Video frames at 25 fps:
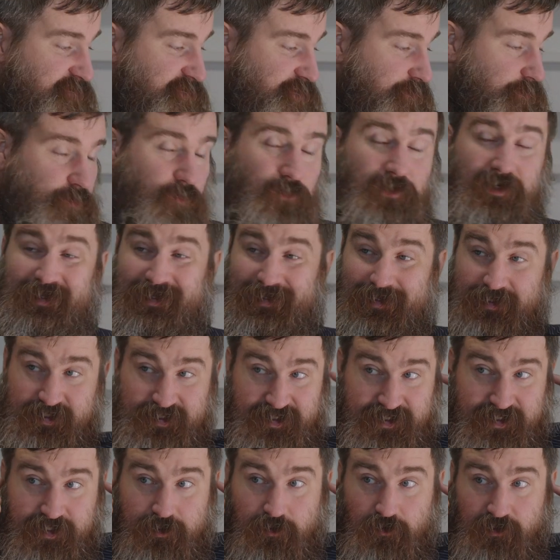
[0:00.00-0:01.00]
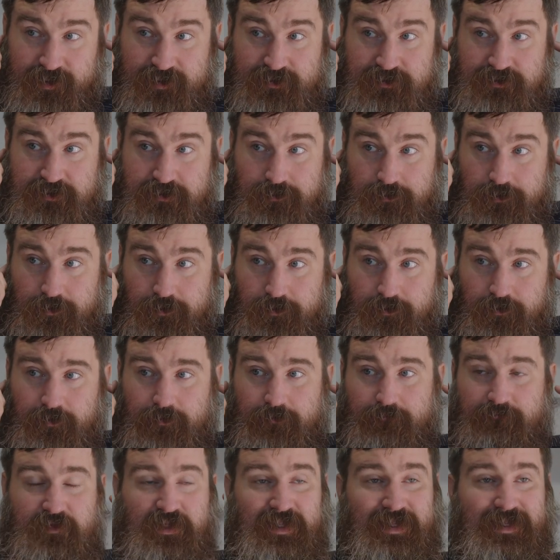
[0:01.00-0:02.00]
to hear it.
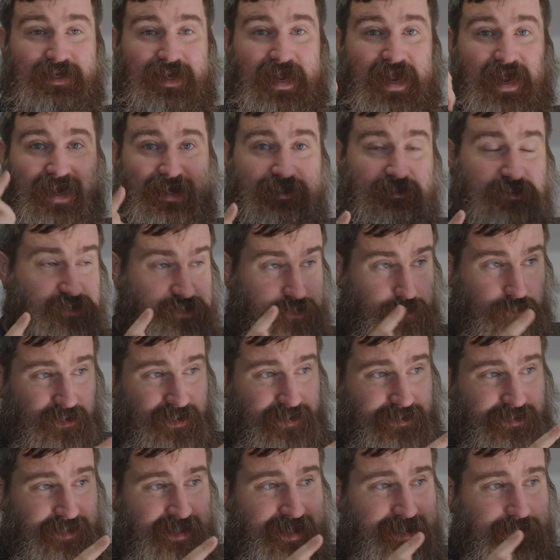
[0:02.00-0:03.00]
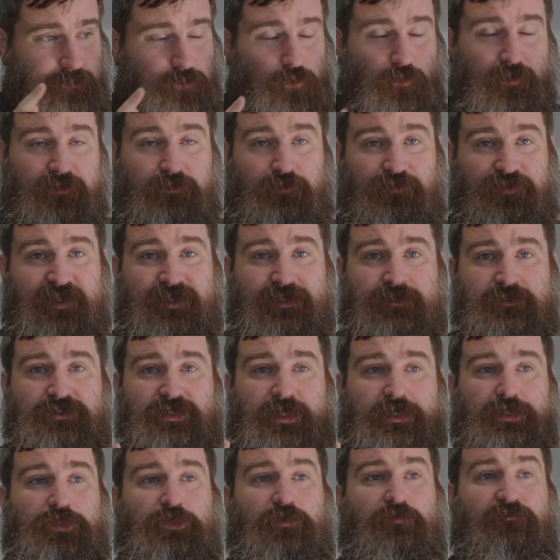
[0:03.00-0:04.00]
It has to connect with things
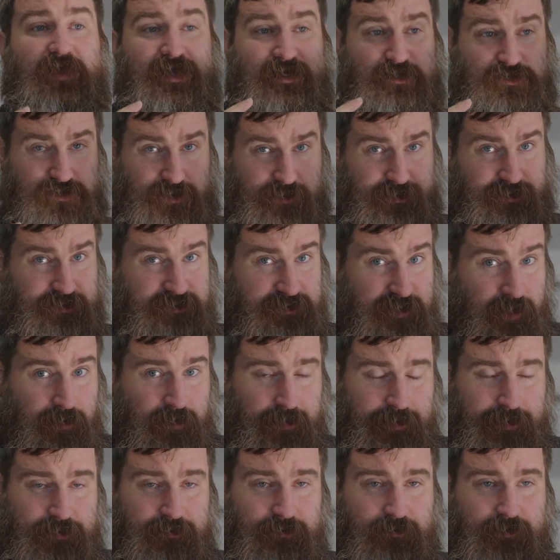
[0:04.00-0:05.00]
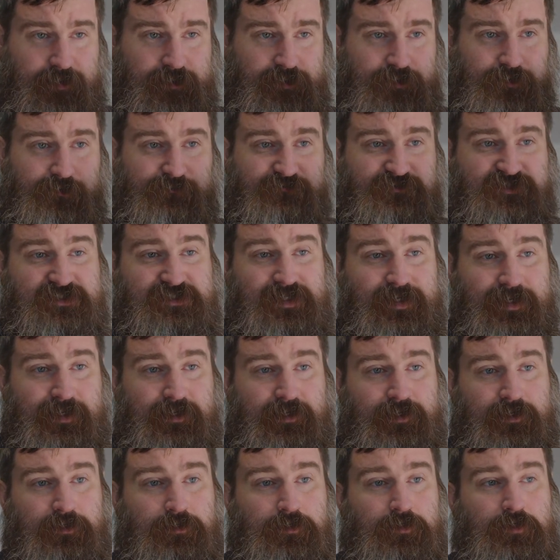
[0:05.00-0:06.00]
that you've actually done and you've
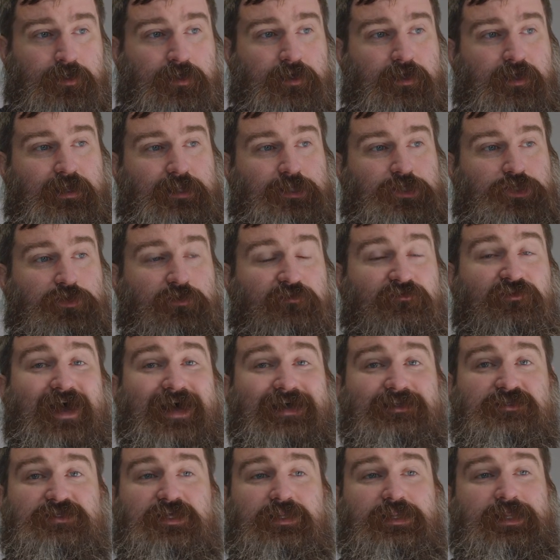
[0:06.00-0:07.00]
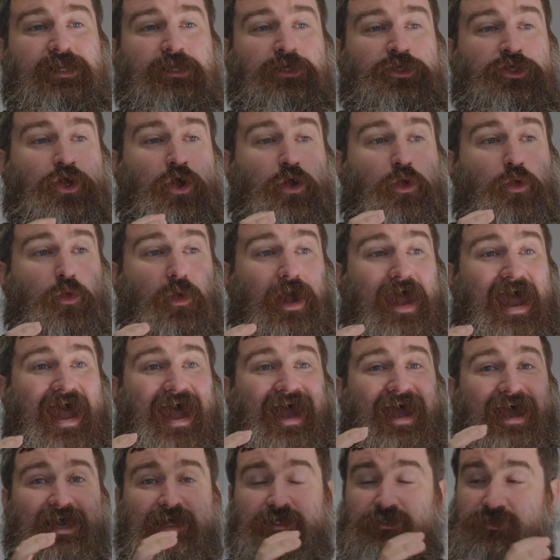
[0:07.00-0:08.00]
seen. You've got to then go
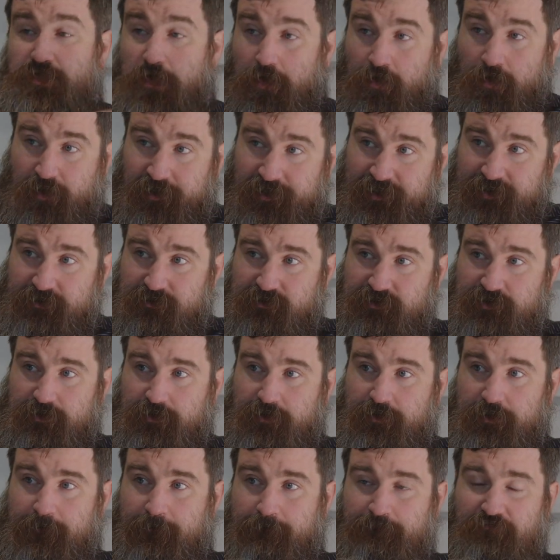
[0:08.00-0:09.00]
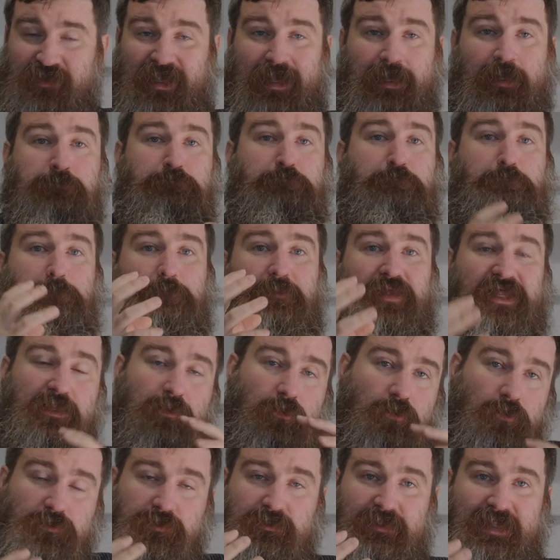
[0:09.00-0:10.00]
act on it and
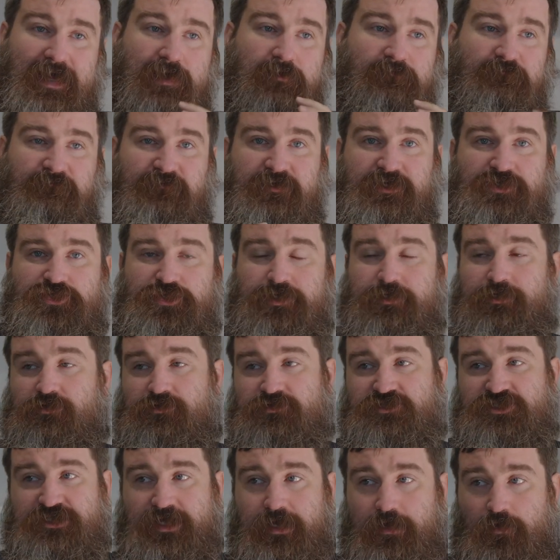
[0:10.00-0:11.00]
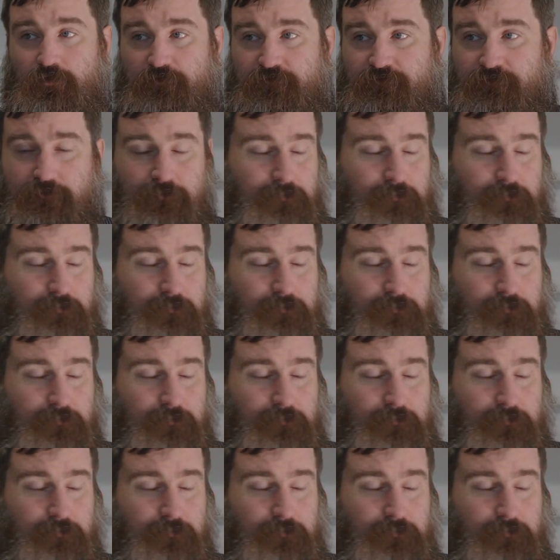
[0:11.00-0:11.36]
build that vision yourself.